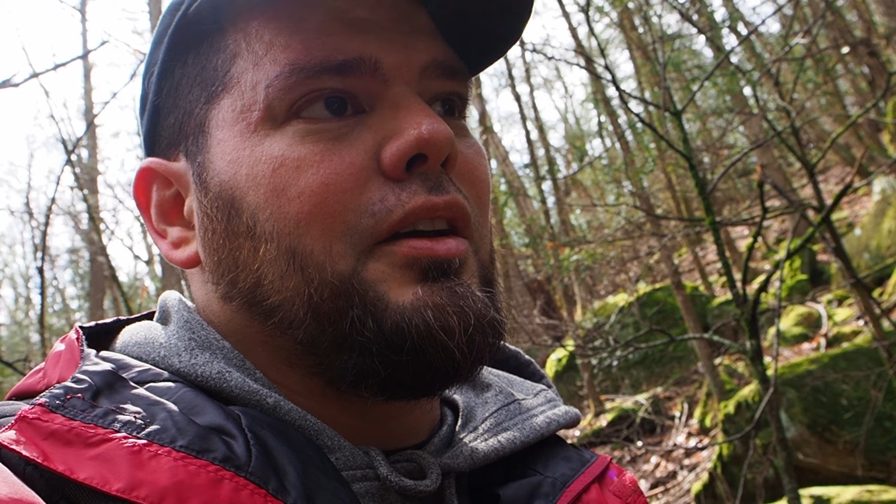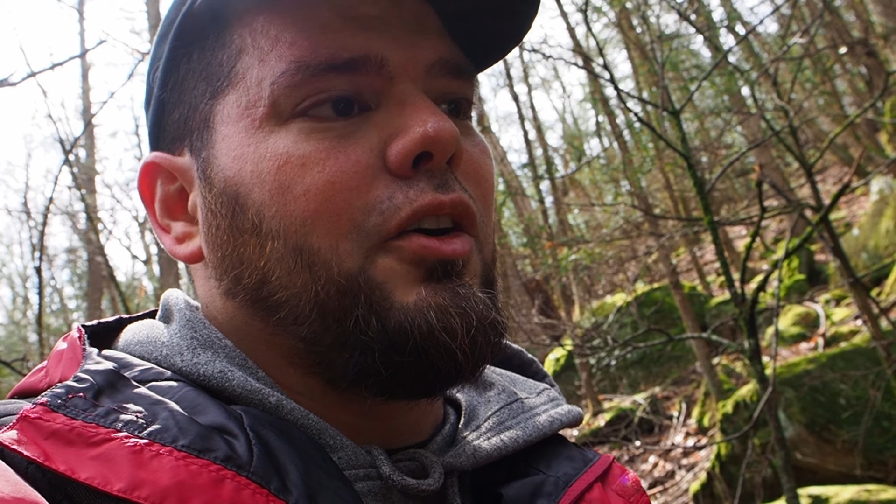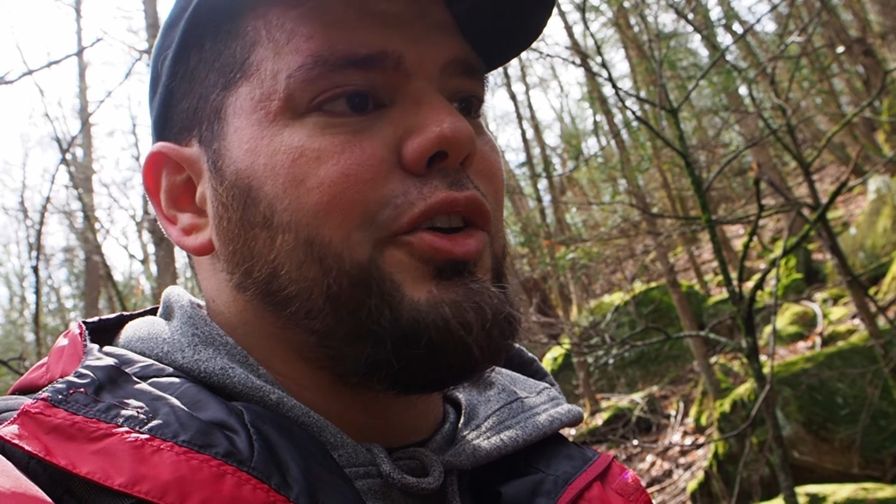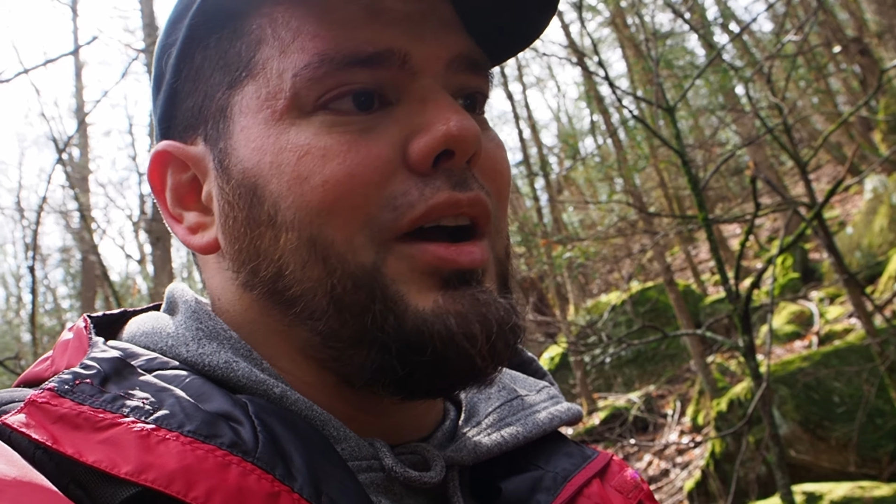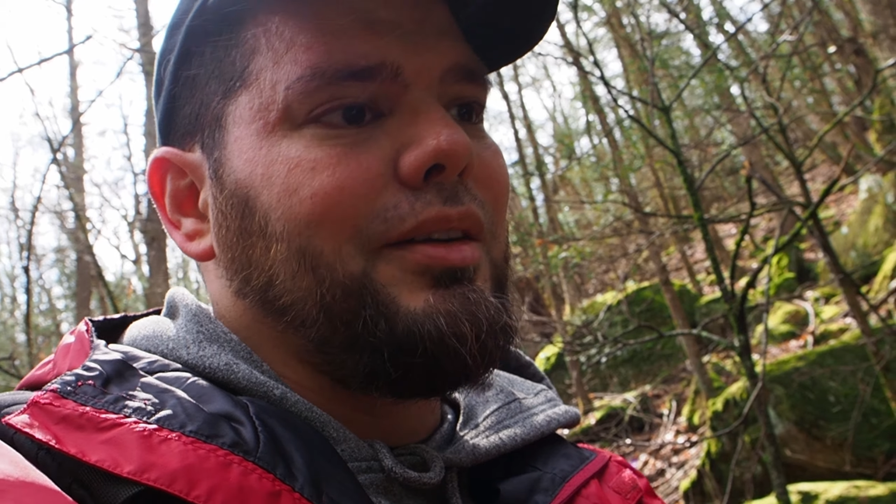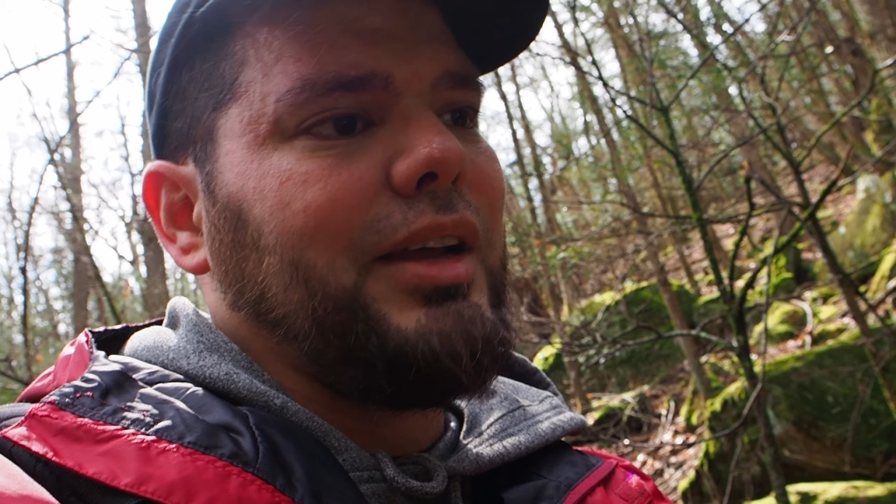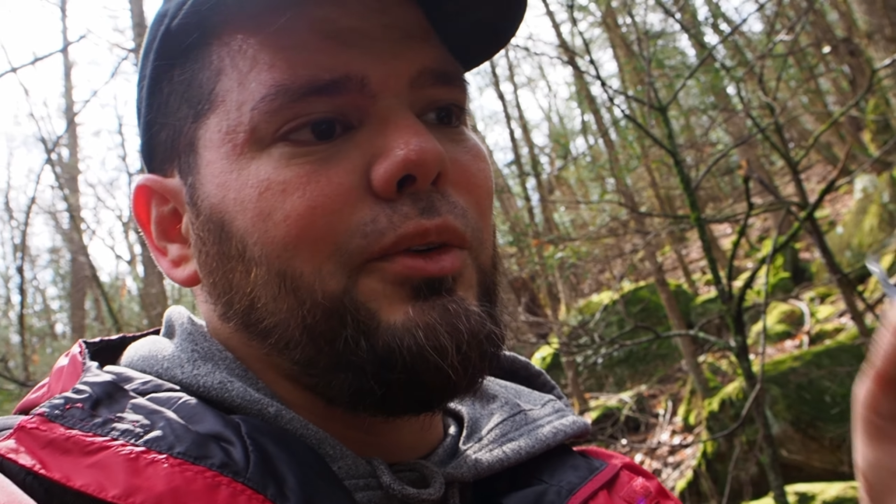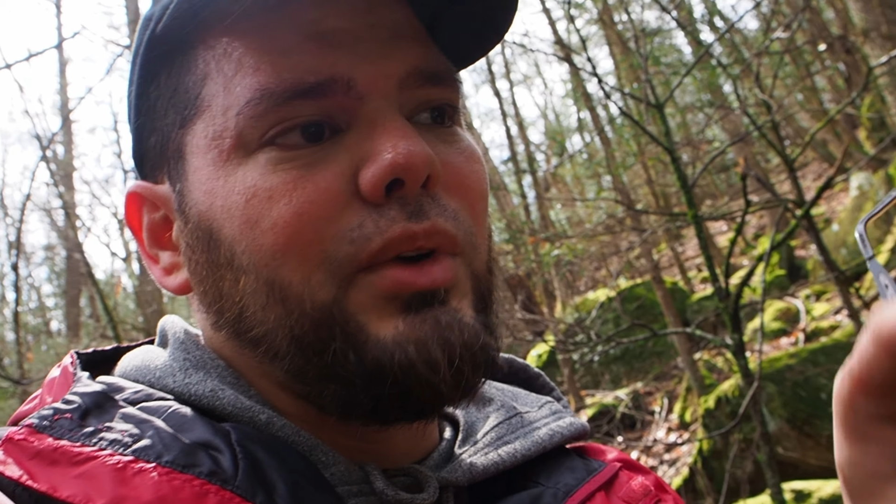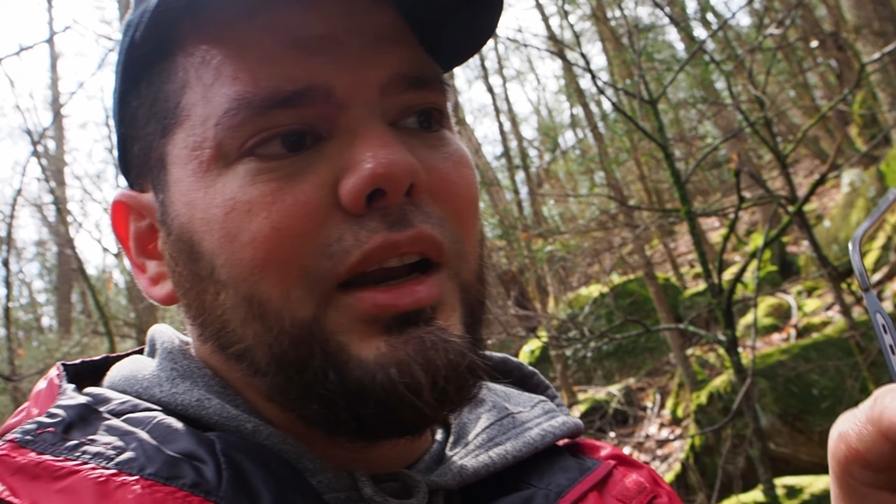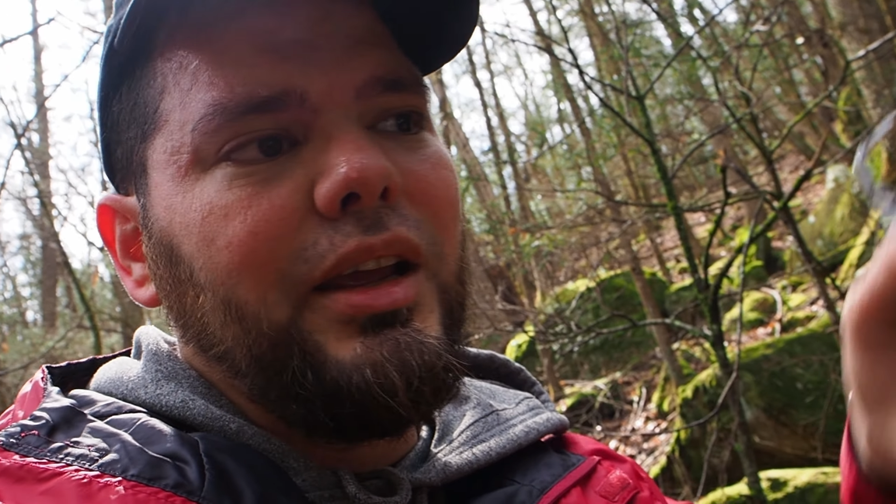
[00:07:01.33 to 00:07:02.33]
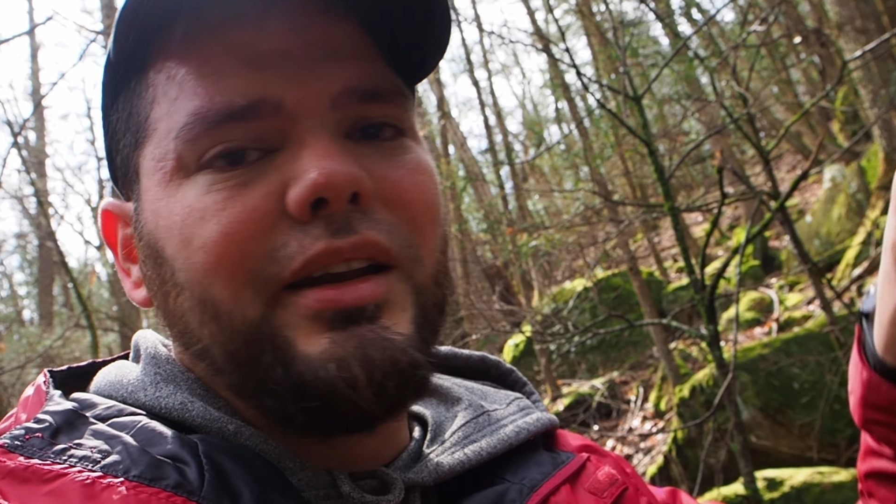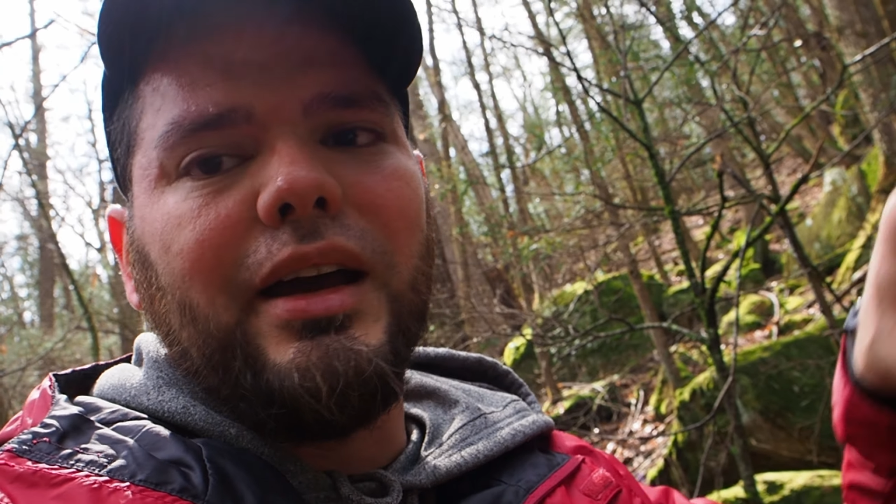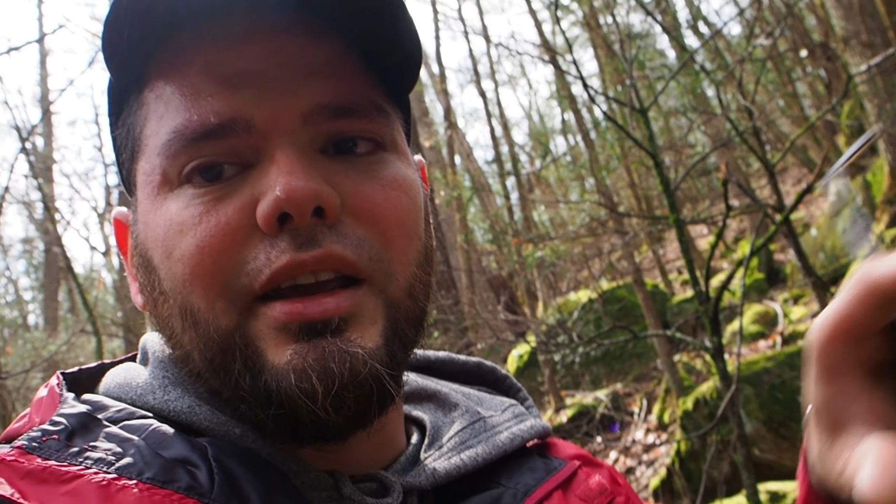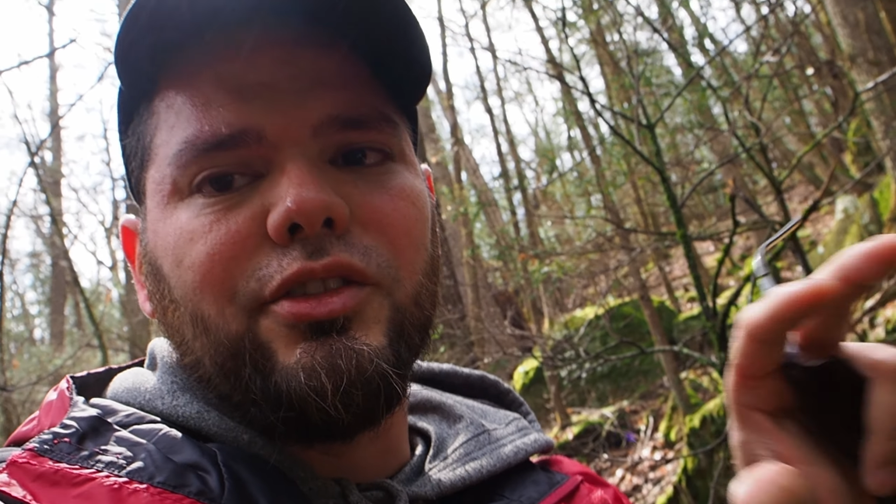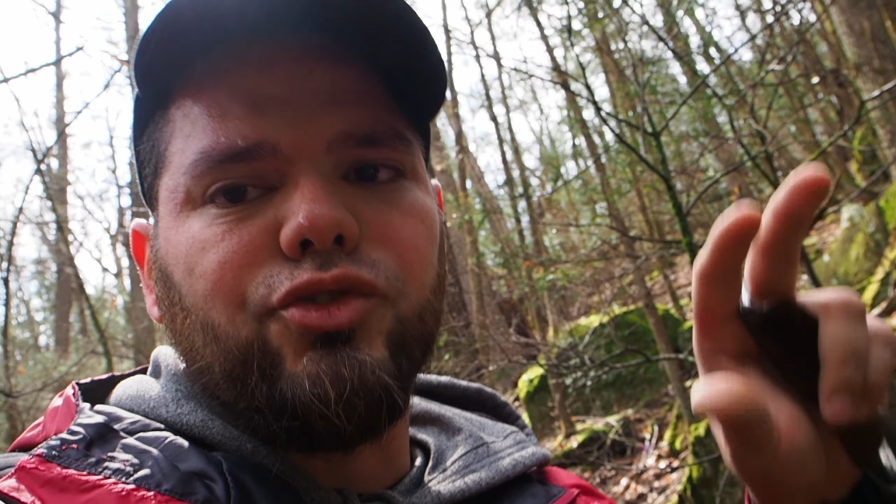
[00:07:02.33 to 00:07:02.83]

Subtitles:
or you have like really nice